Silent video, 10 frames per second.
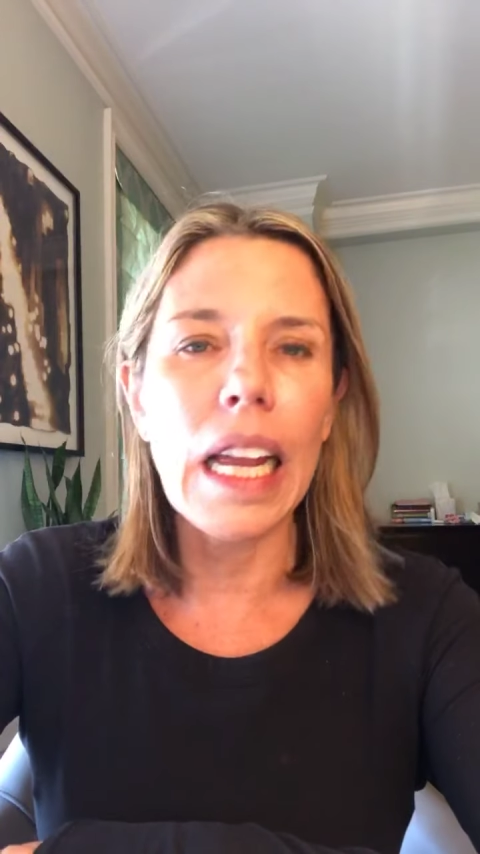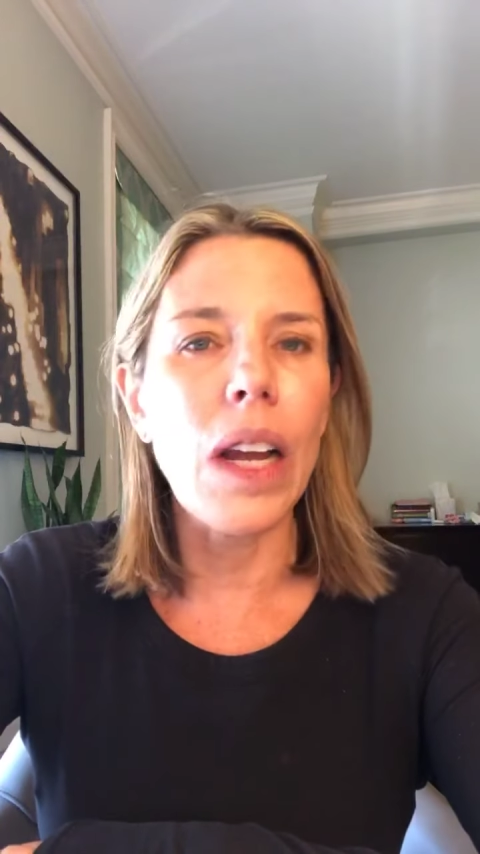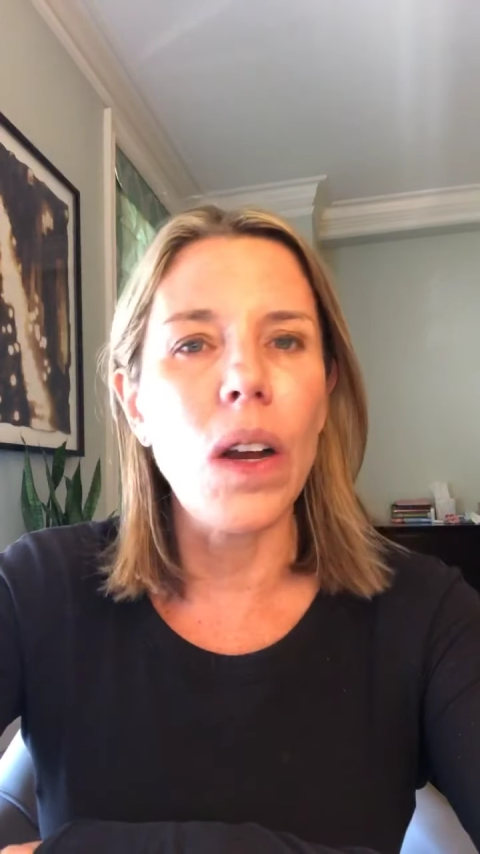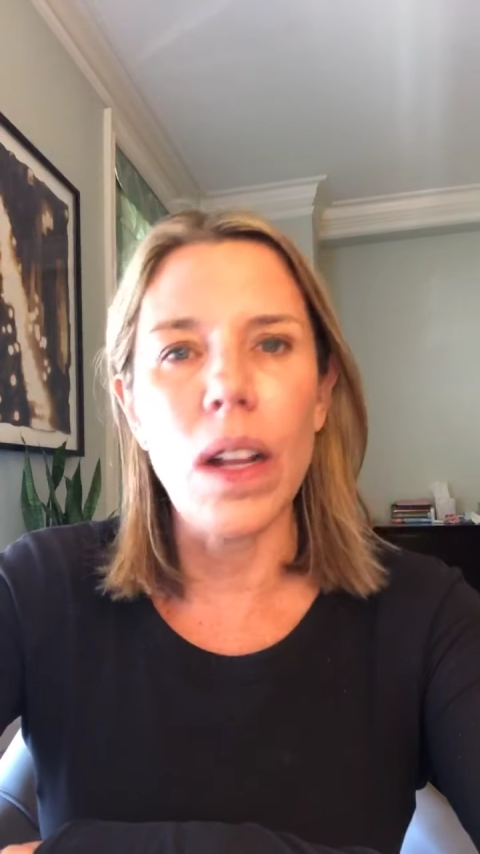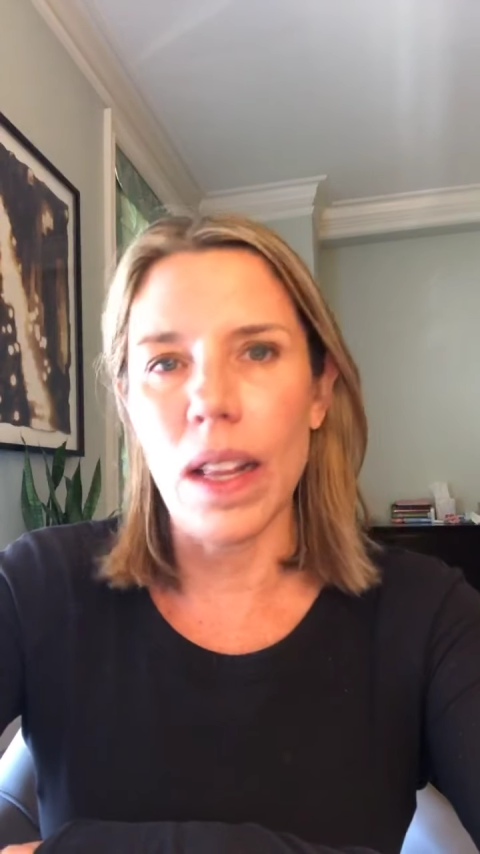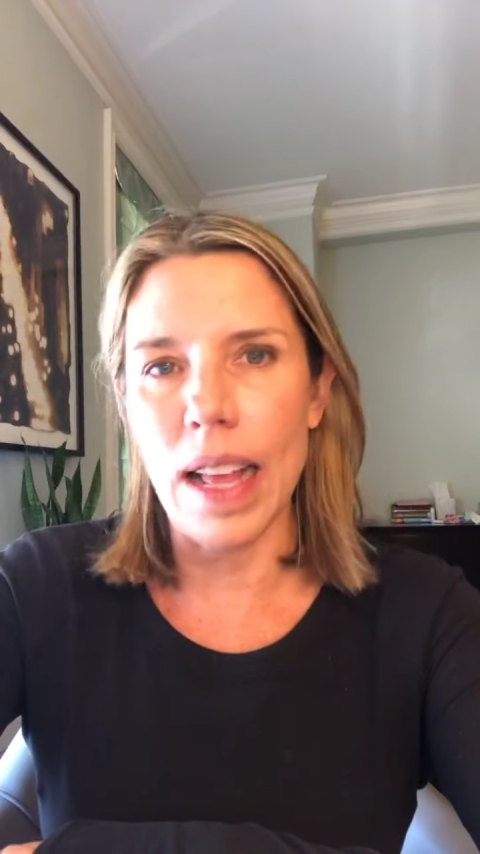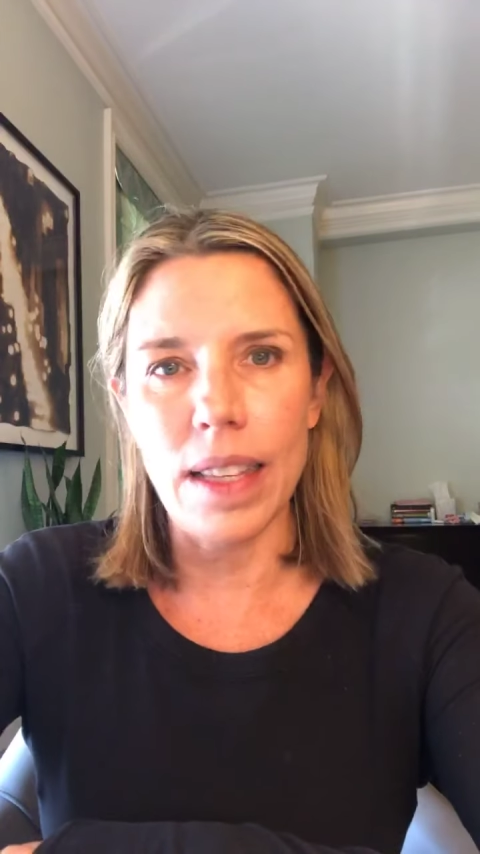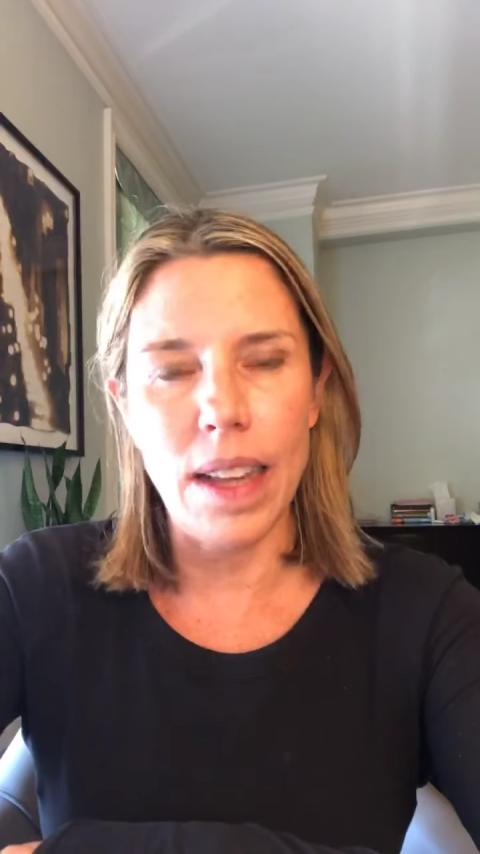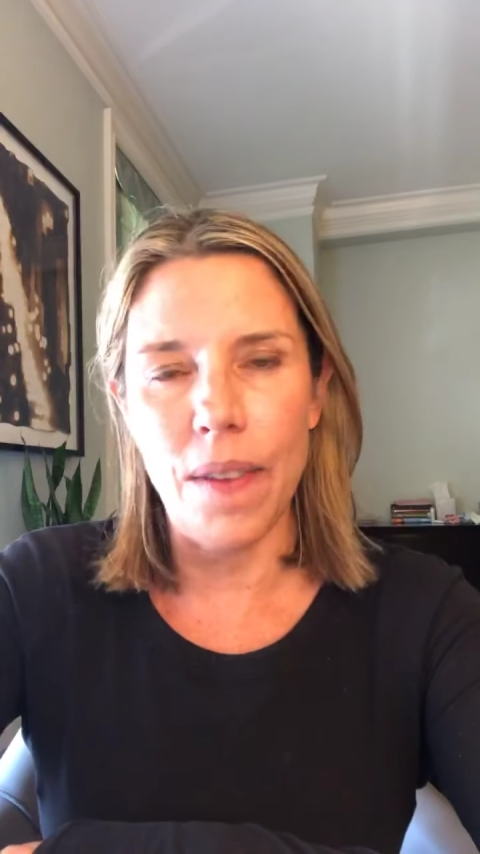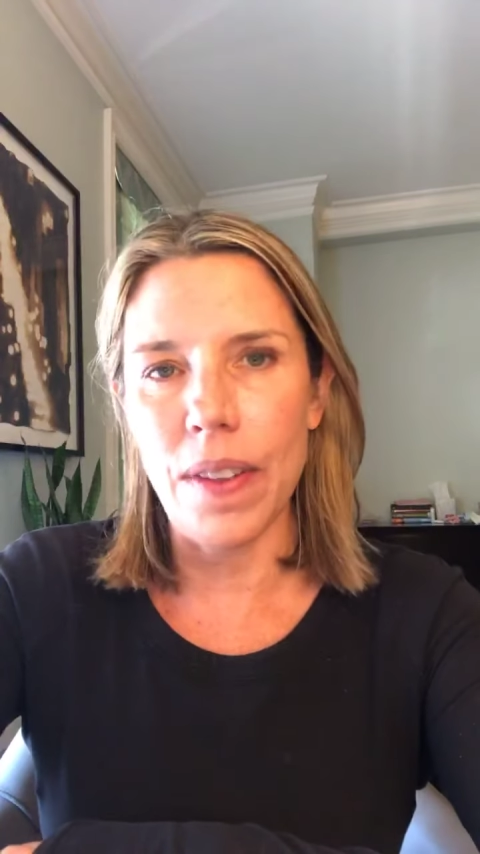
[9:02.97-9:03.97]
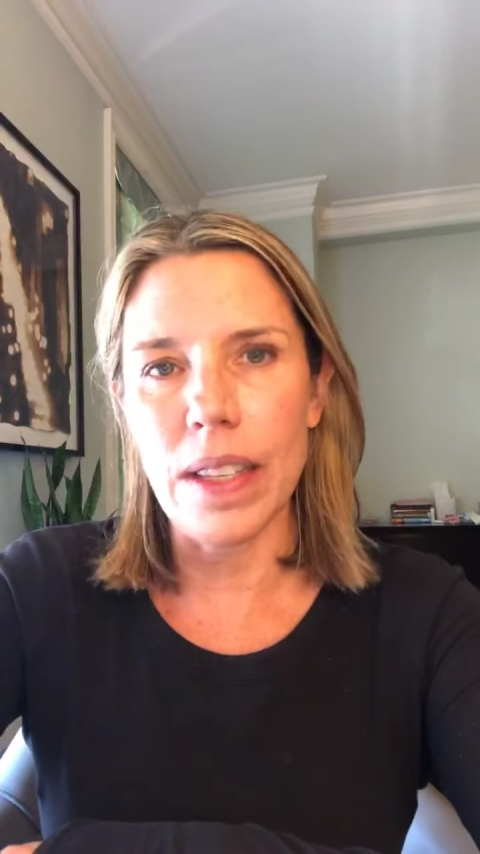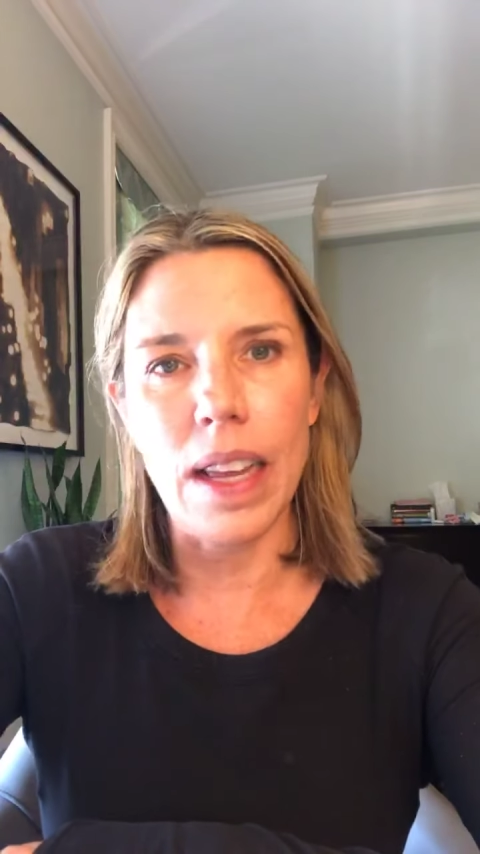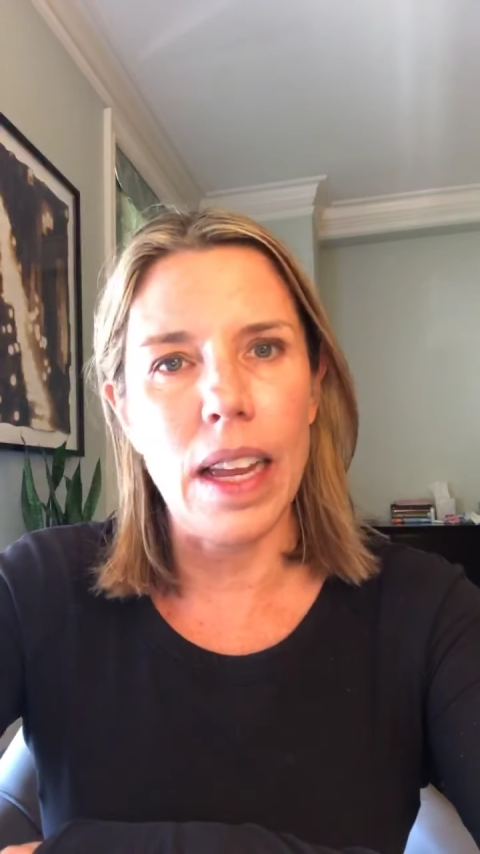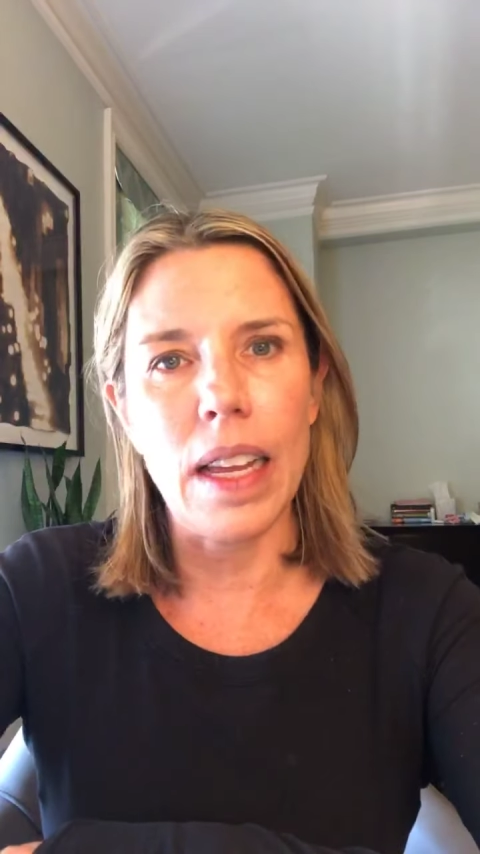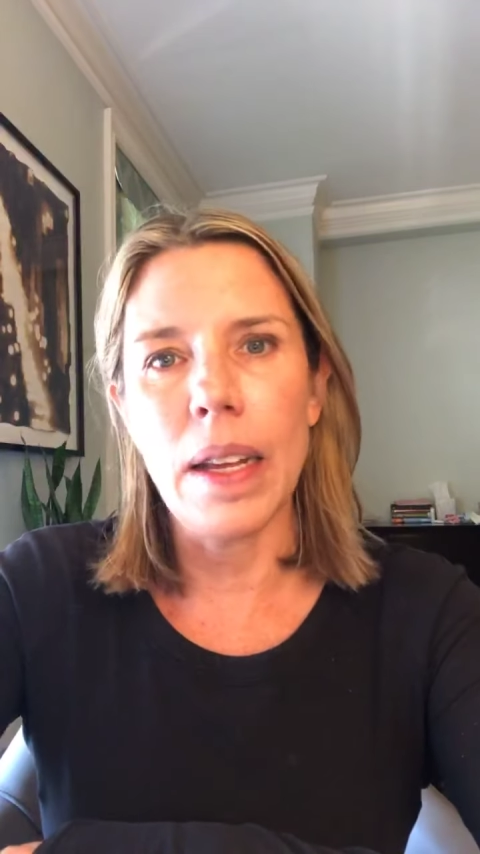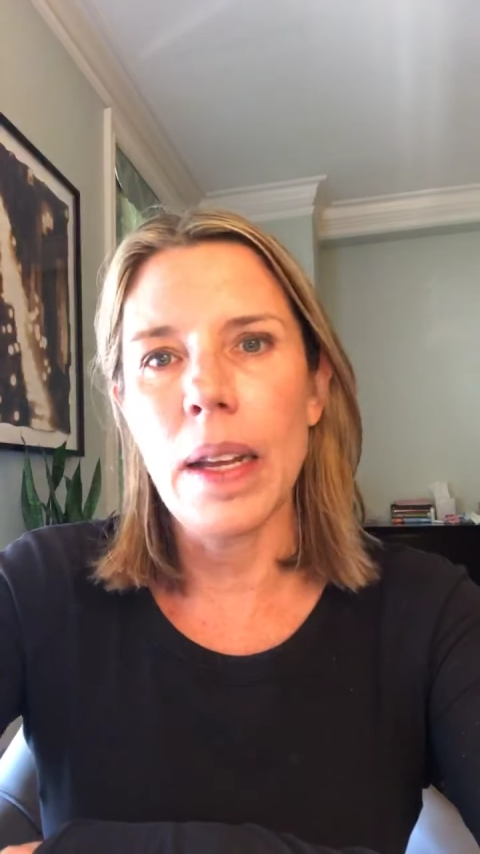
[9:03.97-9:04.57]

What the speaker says: like all of that stuff is like,